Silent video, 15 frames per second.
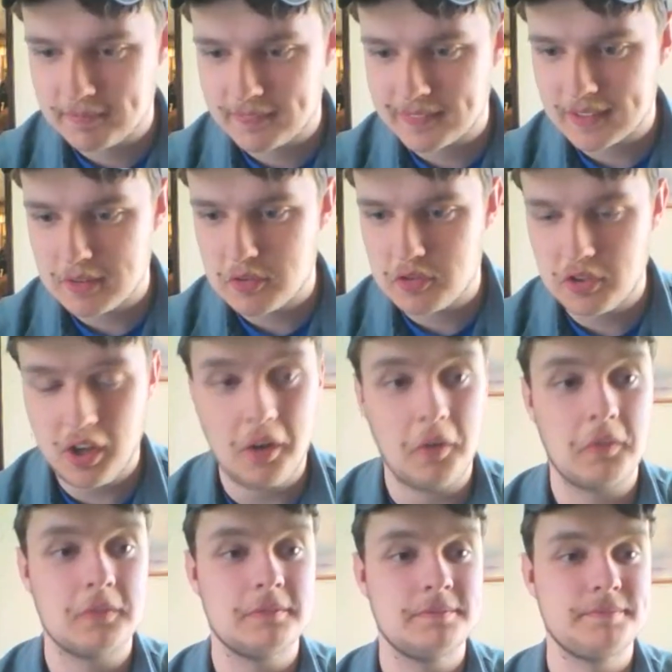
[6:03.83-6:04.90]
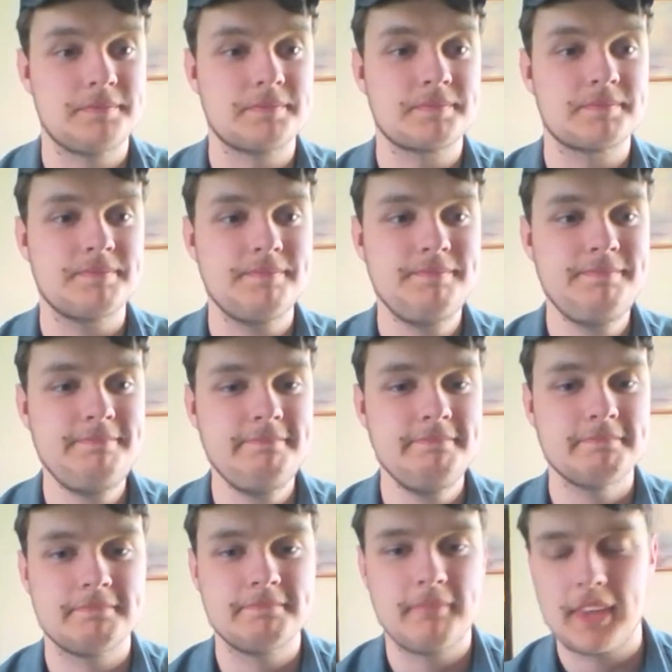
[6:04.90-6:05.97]
So
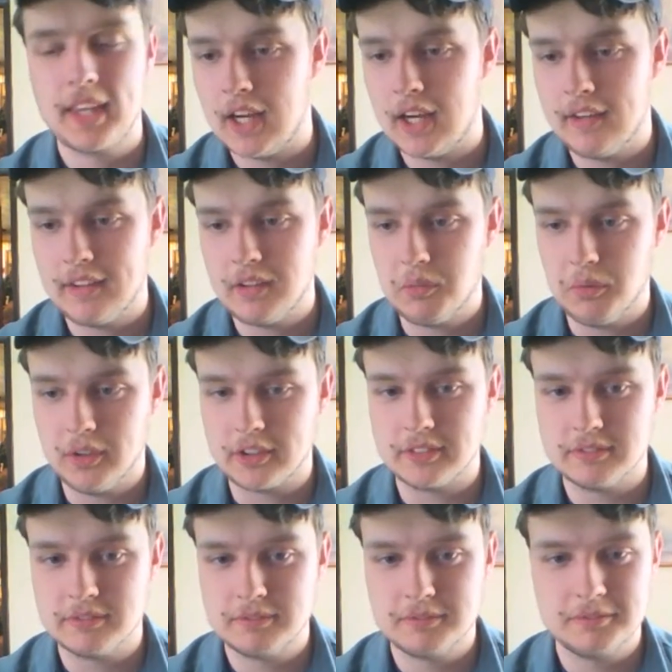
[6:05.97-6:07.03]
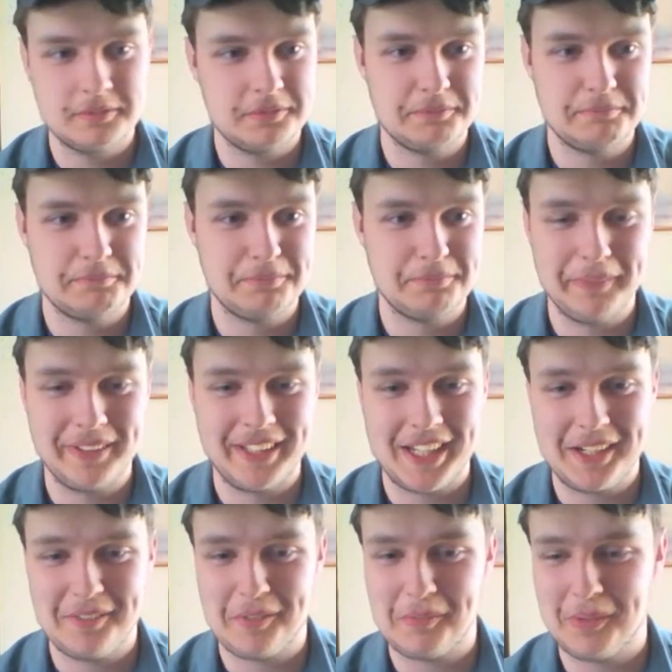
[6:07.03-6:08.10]
I think we're
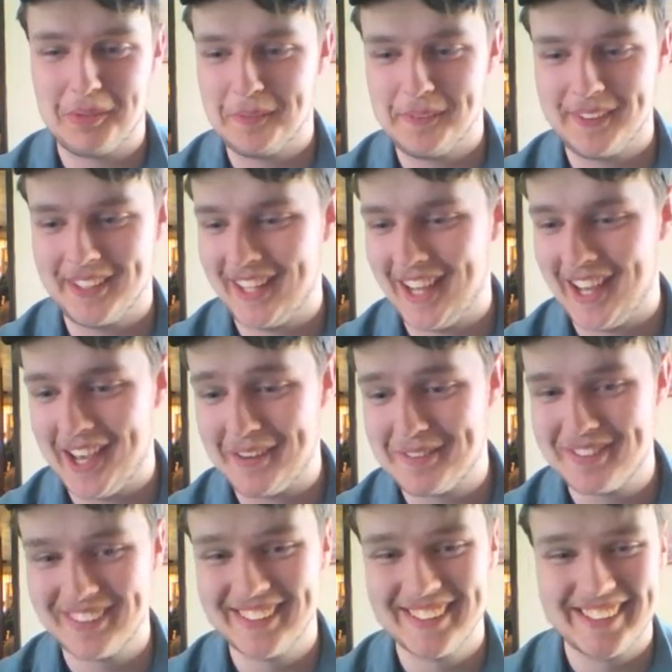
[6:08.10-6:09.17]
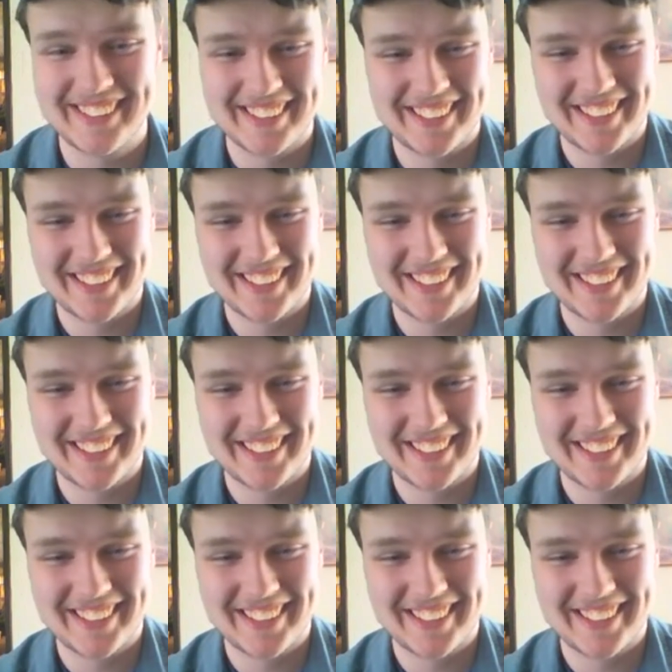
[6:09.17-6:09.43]
probably got everybody we're gonna have.